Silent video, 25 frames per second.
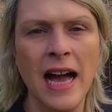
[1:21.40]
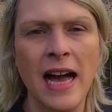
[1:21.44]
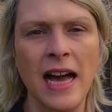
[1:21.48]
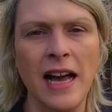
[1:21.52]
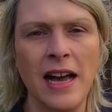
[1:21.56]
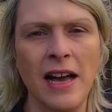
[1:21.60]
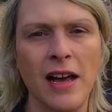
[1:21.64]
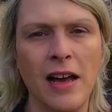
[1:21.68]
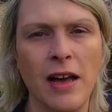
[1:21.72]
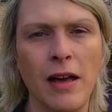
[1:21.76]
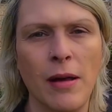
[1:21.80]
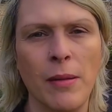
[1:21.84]

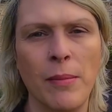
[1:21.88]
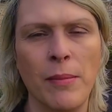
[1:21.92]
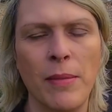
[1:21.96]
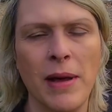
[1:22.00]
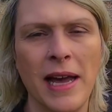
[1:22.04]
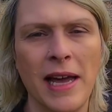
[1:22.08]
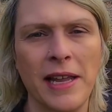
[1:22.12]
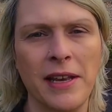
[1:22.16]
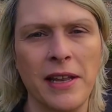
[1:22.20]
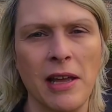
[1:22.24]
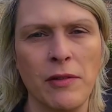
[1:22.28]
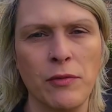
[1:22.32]

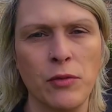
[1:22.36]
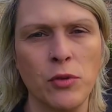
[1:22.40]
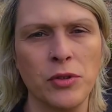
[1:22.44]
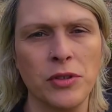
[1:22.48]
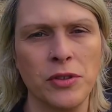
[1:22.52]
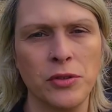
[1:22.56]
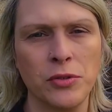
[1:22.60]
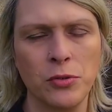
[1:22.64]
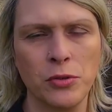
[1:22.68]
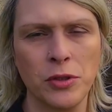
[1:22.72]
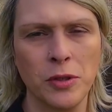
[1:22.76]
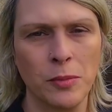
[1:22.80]
And I've
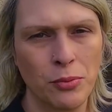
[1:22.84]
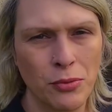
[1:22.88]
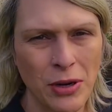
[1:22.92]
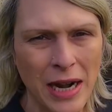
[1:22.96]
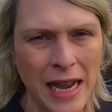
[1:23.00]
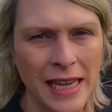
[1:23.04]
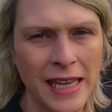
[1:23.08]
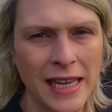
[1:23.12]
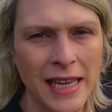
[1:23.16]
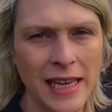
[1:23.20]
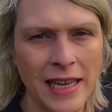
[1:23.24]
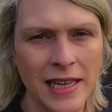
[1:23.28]
ordered all the
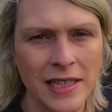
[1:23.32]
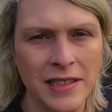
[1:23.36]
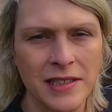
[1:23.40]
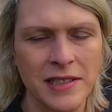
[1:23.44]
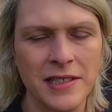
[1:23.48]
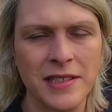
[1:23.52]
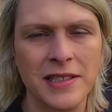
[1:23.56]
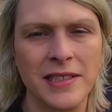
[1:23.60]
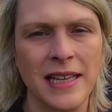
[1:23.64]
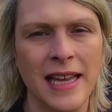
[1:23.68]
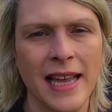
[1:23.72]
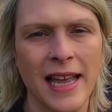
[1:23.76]

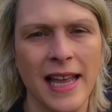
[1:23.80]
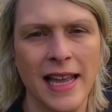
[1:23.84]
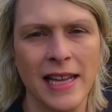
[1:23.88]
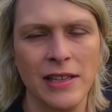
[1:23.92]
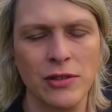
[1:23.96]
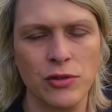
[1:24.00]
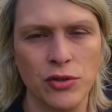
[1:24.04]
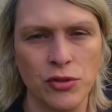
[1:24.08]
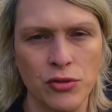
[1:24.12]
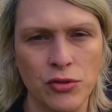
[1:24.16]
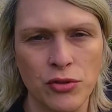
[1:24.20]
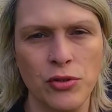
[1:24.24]
brackets
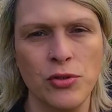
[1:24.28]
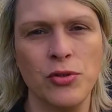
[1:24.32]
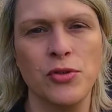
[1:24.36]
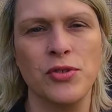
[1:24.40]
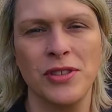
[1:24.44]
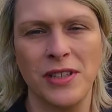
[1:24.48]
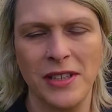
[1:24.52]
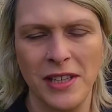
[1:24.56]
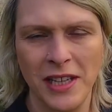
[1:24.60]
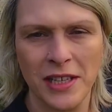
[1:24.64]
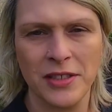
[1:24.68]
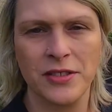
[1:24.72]
and
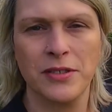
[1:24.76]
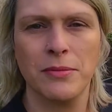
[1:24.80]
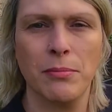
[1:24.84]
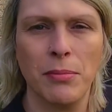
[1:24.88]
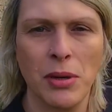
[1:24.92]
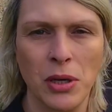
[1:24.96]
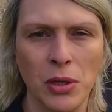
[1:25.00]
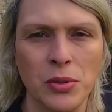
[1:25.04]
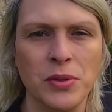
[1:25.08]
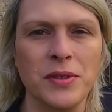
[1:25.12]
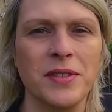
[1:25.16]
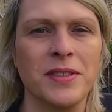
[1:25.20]
screws and nuts and
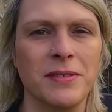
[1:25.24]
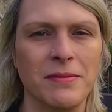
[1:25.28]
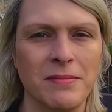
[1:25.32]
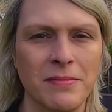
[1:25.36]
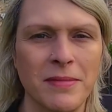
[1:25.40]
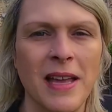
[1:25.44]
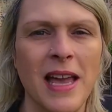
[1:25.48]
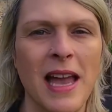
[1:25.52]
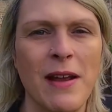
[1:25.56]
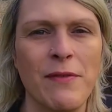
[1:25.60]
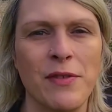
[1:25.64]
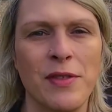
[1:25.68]
bolts and
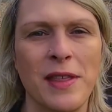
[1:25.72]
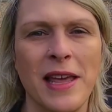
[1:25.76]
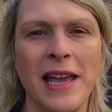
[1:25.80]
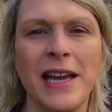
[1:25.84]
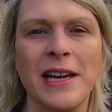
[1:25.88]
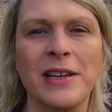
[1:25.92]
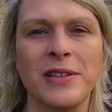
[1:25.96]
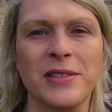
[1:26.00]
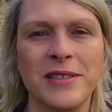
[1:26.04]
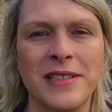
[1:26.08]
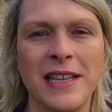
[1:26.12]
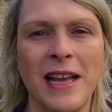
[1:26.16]
everything
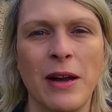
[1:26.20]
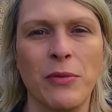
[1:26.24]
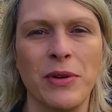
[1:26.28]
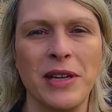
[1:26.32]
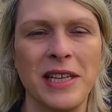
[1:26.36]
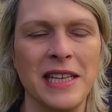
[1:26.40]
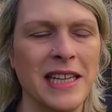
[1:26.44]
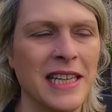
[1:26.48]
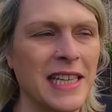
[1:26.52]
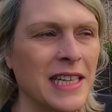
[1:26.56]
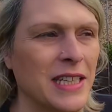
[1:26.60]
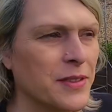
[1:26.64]
else that
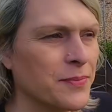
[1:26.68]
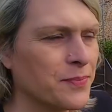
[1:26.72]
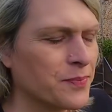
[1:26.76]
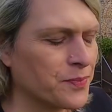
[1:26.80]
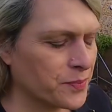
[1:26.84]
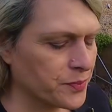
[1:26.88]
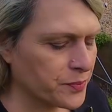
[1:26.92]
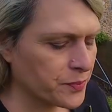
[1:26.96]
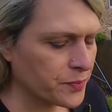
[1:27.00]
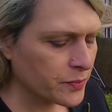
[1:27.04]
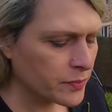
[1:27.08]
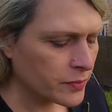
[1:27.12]
we need.
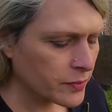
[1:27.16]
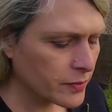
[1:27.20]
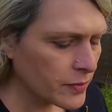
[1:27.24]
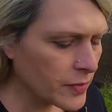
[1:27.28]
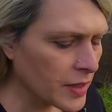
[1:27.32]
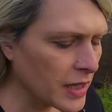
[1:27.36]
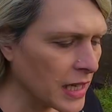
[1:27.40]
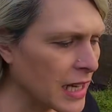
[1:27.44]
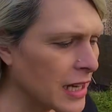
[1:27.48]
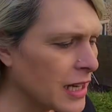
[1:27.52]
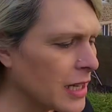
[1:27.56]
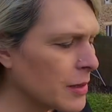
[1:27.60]

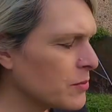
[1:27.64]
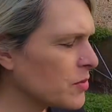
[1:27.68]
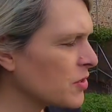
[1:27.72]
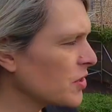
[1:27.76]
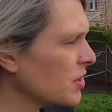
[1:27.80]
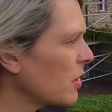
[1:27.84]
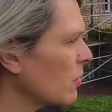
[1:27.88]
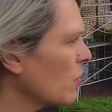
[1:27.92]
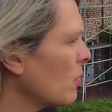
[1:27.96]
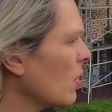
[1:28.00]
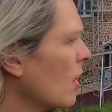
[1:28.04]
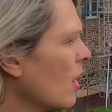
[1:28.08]

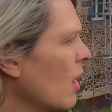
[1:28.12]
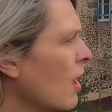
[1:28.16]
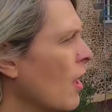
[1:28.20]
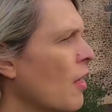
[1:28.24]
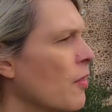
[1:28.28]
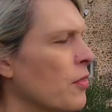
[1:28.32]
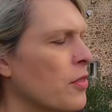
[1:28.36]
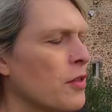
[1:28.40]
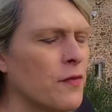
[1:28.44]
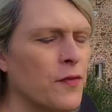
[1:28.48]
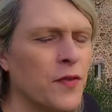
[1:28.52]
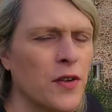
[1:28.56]
So
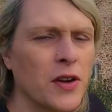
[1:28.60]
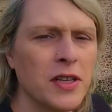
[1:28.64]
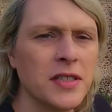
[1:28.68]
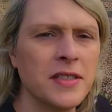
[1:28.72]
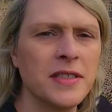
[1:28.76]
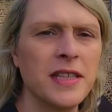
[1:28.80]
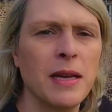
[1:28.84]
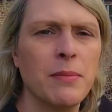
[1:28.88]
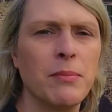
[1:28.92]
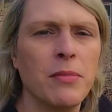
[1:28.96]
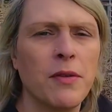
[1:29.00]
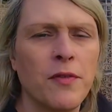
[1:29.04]
the
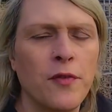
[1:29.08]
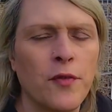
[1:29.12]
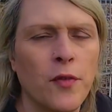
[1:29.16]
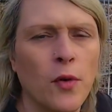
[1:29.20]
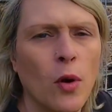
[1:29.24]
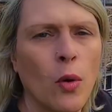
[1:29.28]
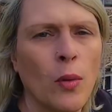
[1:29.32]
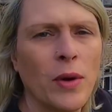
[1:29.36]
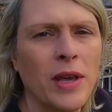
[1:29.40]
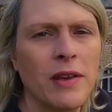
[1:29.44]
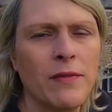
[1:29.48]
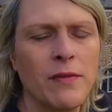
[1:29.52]
first thing
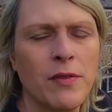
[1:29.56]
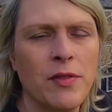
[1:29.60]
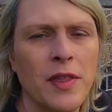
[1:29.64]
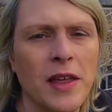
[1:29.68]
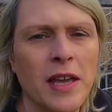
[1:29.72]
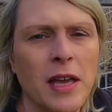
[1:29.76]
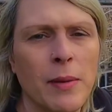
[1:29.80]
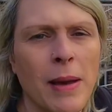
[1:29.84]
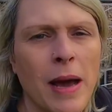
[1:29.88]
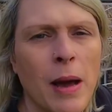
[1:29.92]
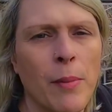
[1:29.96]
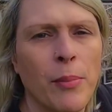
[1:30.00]
before we even
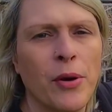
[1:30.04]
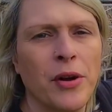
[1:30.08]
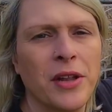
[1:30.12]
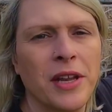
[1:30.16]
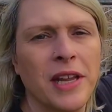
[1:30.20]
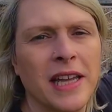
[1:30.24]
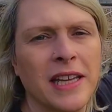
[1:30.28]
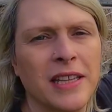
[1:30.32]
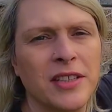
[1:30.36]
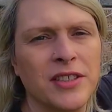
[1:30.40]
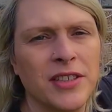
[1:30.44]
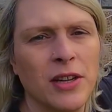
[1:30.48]
think about
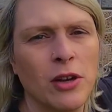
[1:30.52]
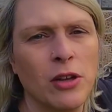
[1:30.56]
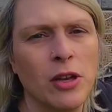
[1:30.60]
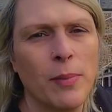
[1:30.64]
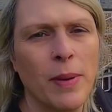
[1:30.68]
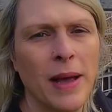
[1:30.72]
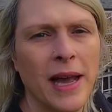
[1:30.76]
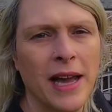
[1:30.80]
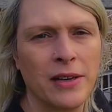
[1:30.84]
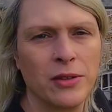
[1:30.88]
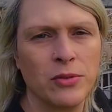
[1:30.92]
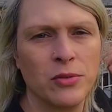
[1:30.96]
putting solar
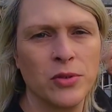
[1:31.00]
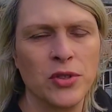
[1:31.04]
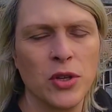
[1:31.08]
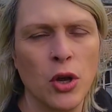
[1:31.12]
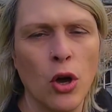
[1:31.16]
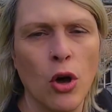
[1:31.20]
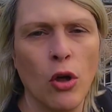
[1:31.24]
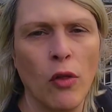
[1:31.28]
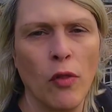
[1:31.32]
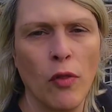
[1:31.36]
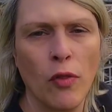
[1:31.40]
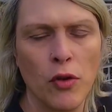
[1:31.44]
panels
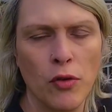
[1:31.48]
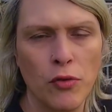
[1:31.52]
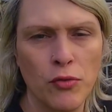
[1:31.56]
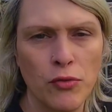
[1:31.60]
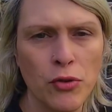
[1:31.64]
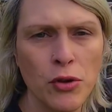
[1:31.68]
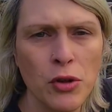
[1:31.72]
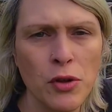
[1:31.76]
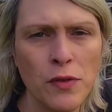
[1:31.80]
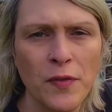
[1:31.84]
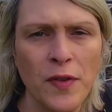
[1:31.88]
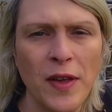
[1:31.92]
on the
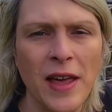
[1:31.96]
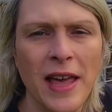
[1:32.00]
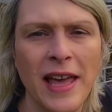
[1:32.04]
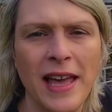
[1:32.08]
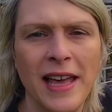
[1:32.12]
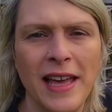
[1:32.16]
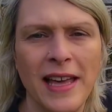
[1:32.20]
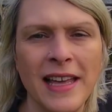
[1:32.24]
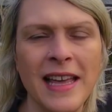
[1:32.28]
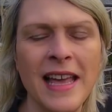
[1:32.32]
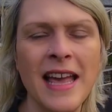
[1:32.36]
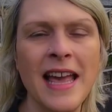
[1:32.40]
roof
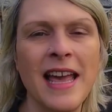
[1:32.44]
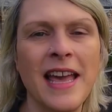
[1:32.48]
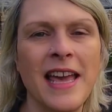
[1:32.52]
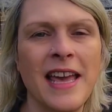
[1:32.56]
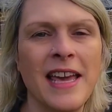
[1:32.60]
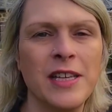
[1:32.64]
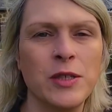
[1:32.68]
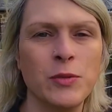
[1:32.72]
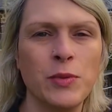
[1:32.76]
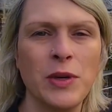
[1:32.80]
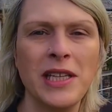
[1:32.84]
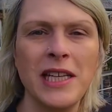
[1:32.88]
here
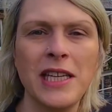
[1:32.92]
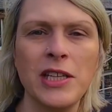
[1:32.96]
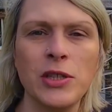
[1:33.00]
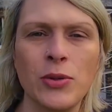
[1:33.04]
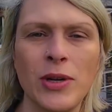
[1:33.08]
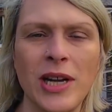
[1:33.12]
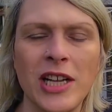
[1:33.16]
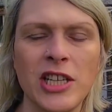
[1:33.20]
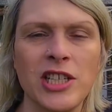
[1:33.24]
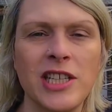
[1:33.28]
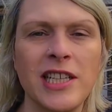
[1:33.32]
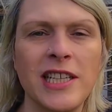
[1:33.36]
is we need
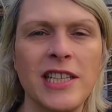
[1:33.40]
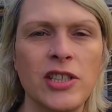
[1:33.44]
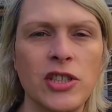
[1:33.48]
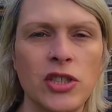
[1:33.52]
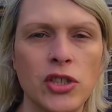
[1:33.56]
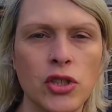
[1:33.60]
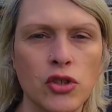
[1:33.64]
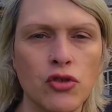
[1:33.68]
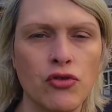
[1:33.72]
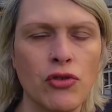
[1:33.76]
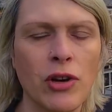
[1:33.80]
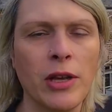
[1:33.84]
to actually
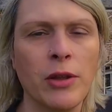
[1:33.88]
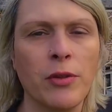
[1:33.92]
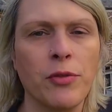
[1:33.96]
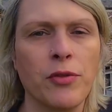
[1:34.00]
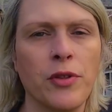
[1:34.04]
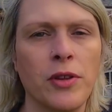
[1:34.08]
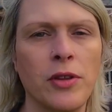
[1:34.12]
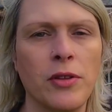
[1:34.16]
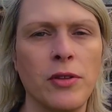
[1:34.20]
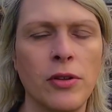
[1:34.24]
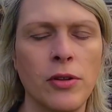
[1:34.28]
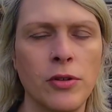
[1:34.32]

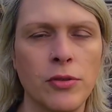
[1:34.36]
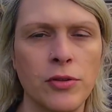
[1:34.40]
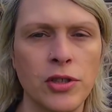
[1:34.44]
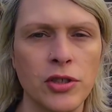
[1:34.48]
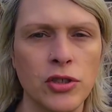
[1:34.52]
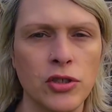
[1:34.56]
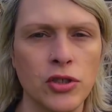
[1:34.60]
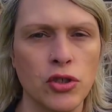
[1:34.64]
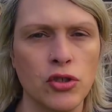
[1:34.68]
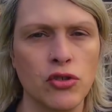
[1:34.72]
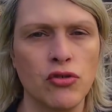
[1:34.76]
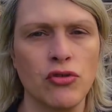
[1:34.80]
strengthen
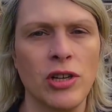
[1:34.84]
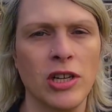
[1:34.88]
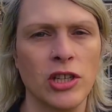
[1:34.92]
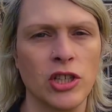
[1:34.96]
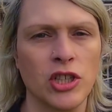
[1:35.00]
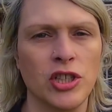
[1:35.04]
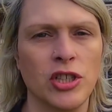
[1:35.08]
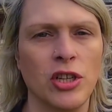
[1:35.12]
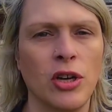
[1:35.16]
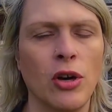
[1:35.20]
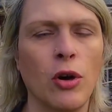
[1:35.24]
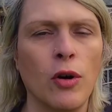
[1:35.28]
the
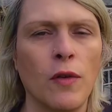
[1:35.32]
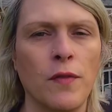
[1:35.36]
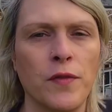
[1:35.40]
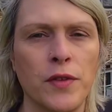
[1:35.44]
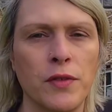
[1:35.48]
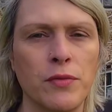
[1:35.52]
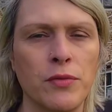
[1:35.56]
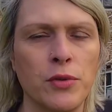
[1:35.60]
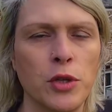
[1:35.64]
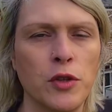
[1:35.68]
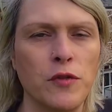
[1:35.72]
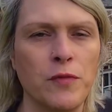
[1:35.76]
structure of
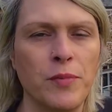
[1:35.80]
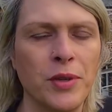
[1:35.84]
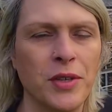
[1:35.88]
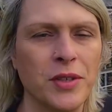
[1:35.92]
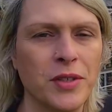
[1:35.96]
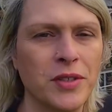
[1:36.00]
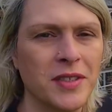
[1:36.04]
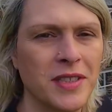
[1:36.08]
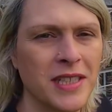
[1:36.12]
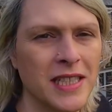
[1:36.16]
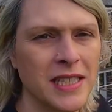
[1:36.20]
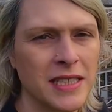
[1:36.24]
the roof,
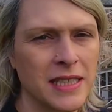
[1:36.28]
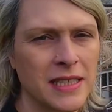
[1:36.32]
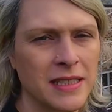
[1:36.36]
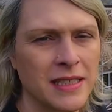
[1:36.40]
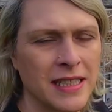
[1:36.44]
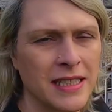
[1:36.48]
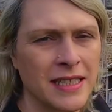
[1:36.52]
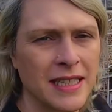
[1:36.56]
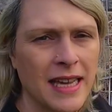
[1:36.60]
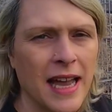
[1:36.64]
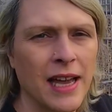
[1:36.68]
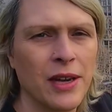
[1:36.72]
because
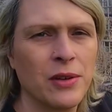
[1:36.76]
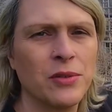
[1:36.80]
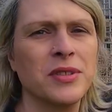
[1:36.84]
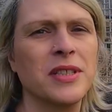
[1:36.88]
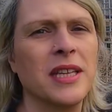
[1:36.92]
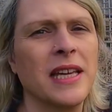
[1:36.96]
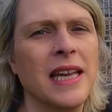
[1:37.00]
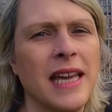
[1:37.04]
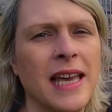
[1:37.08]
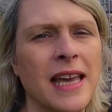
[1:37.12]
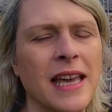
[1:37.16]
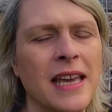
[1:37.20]
this
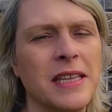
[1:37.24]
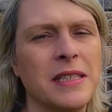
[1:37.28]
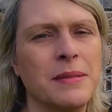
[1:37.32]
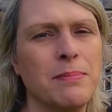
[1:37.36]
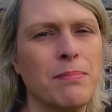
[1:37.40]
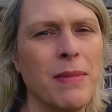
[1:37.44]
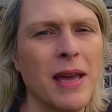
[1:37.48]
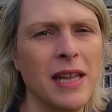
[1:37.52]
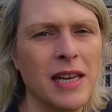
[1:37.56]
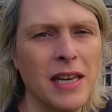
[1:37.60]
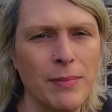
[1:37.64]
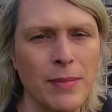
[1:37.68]
house here is
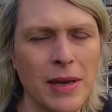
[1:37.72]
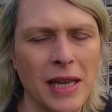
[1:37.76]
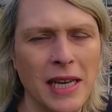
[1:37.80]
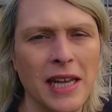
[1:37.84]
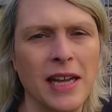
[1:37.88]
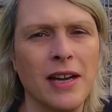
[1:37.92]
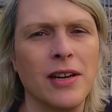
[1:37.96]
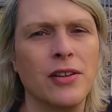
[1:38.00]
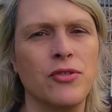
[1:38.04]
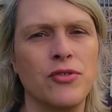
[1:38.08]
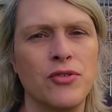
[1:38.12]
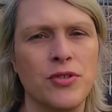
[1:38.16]
many,
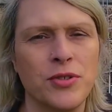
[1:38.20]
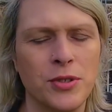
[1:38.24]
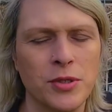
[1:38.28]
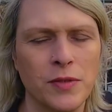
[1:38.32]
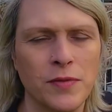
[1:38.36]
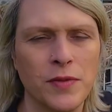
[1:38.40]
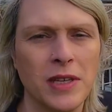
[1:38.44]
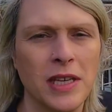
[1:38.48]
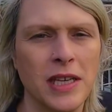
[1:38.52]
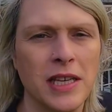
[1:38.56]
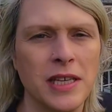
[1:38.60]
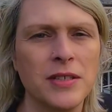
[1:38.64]
many hundreds
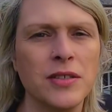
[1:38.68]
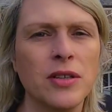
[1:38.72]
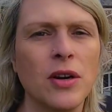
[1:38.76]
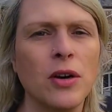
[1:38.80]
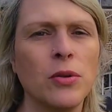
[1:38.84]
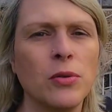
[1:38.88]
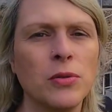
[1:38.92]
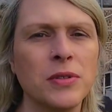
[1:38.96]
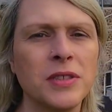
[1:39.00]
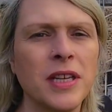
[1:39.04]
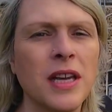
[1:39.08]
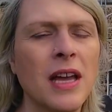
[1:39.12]
of years
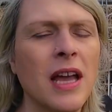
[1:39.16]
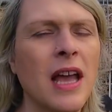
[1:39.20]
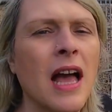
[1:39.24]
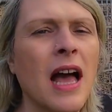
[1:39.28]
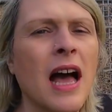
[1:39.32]
old.